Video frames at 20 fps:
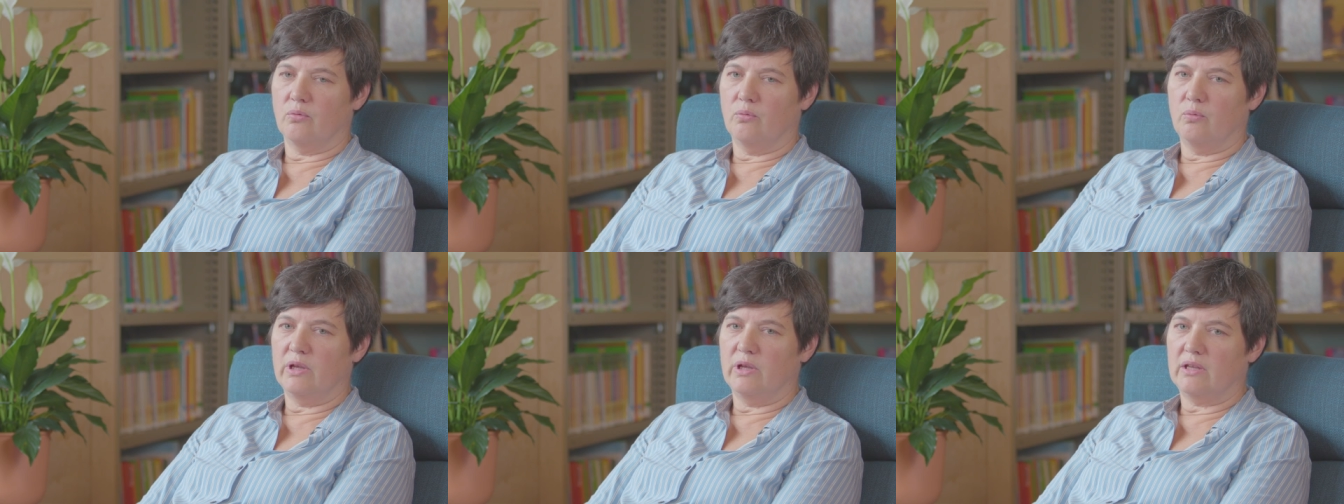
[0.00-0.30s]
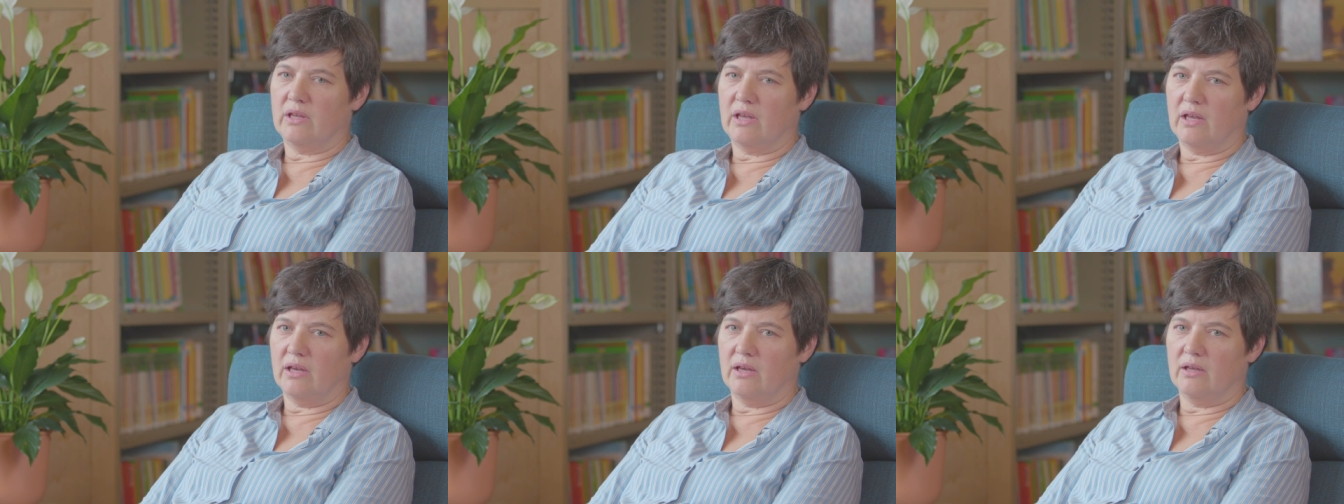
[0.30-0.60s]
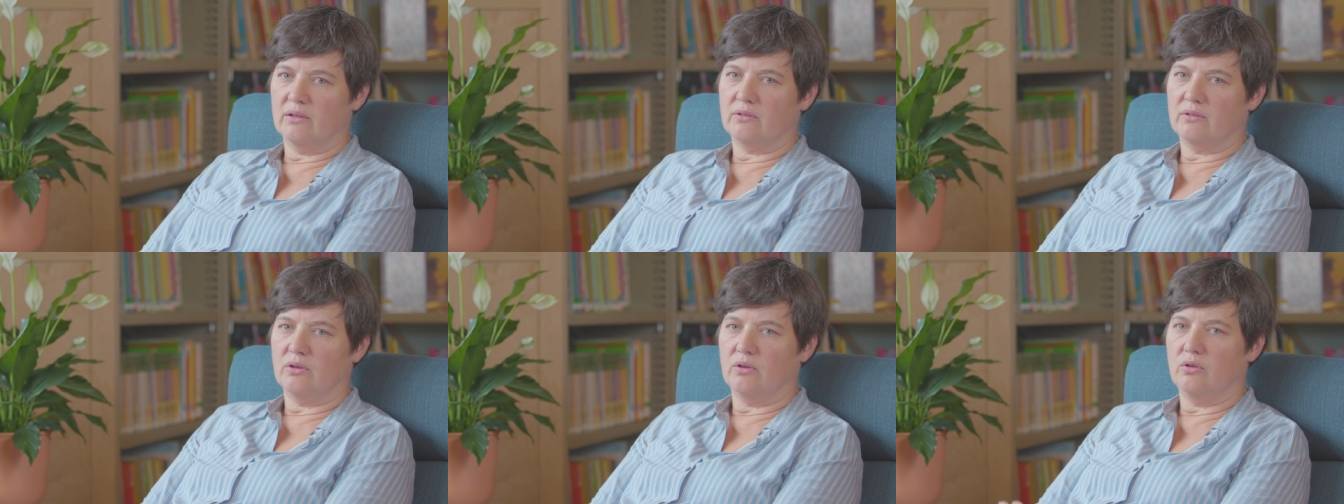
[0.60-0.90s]
We
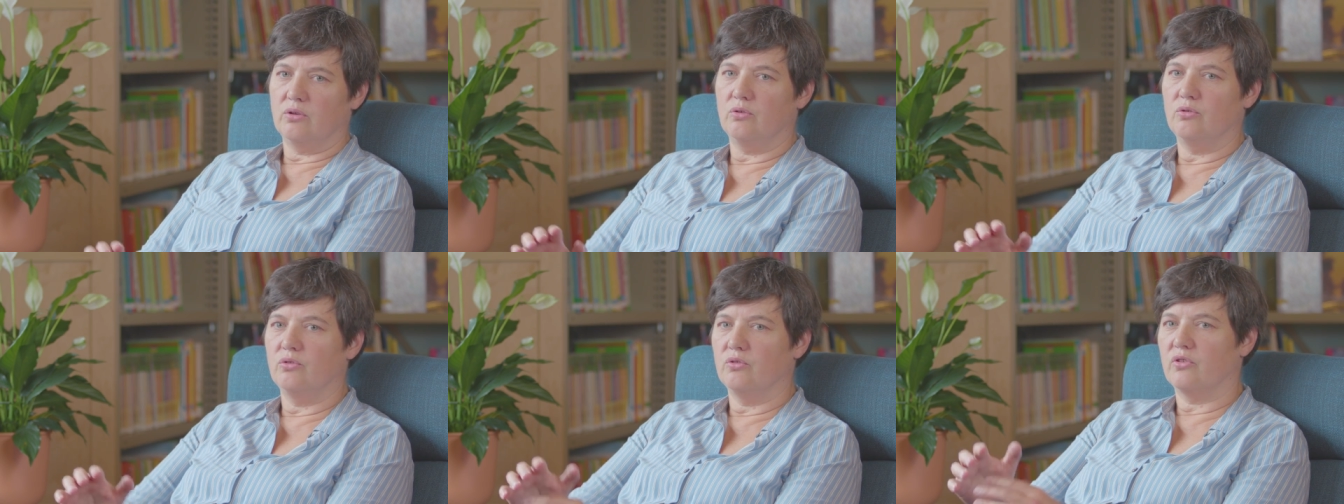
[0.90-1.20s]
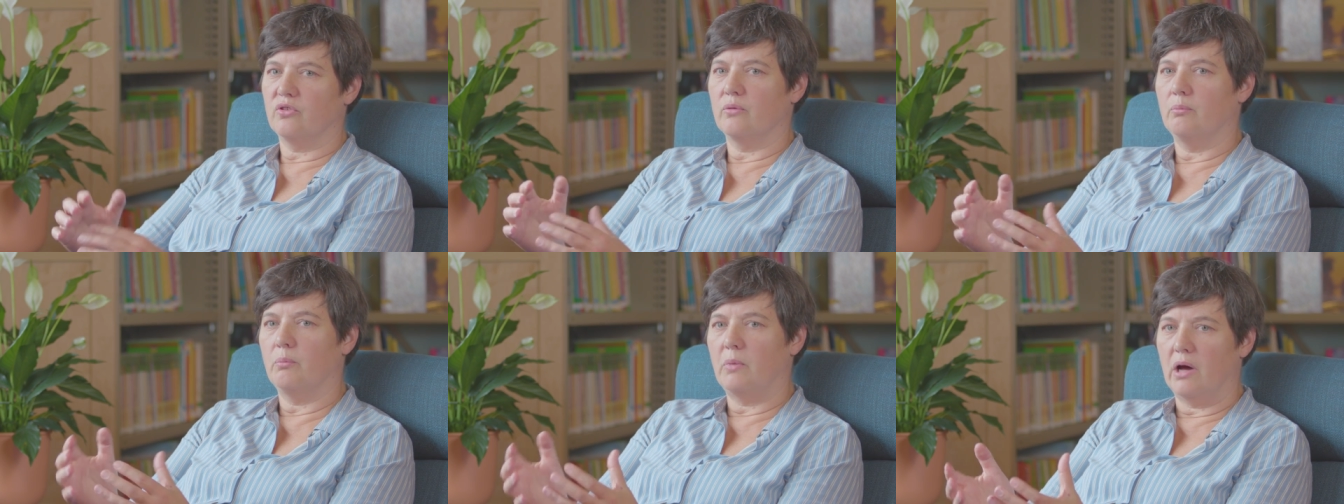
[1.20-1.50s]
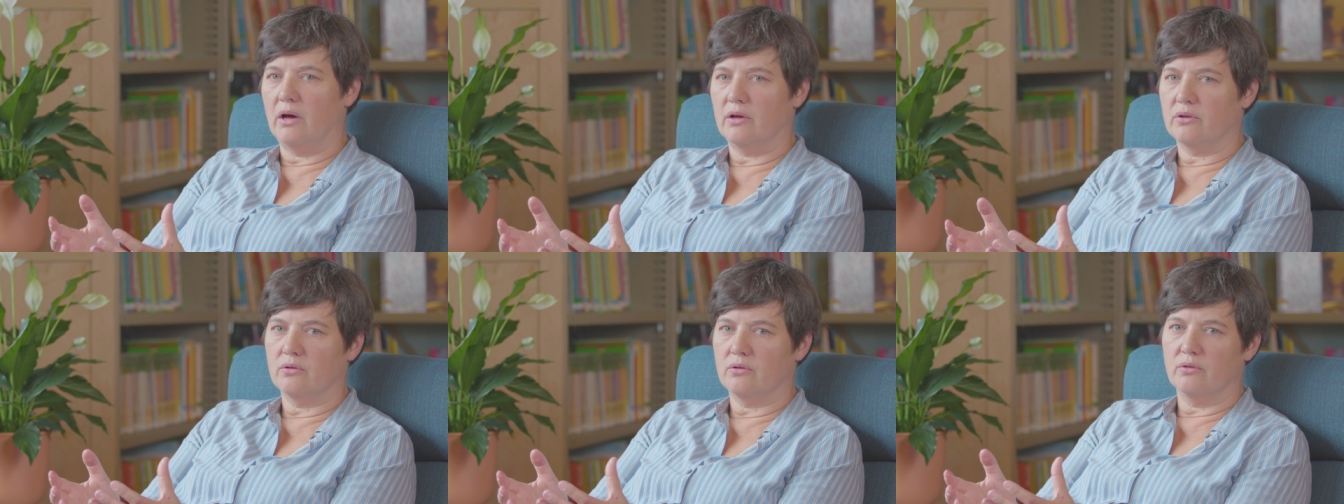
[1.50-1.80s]
can't use the
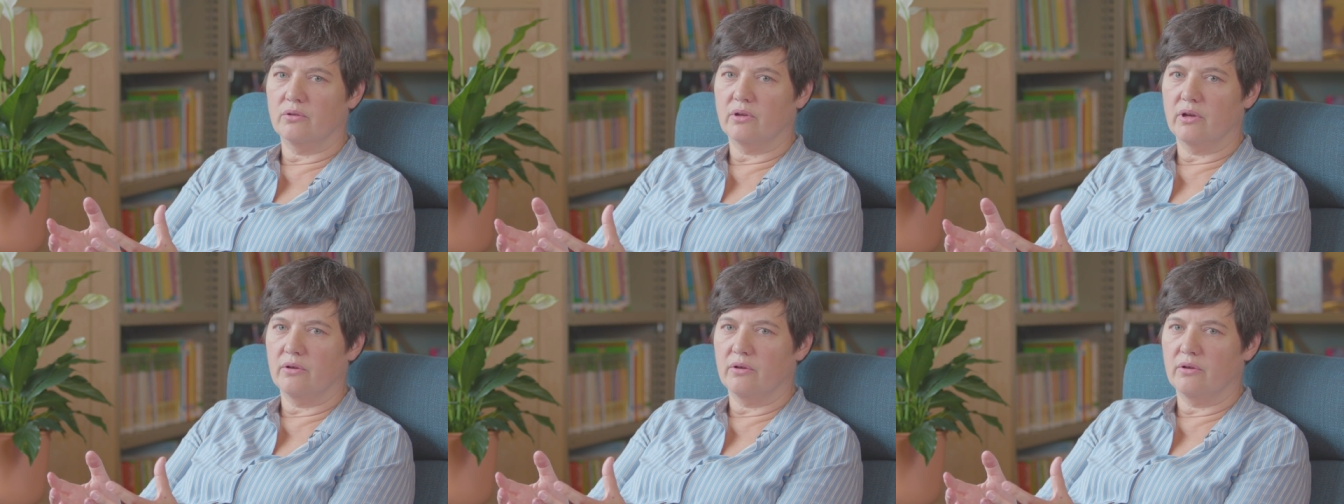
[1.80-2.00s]
model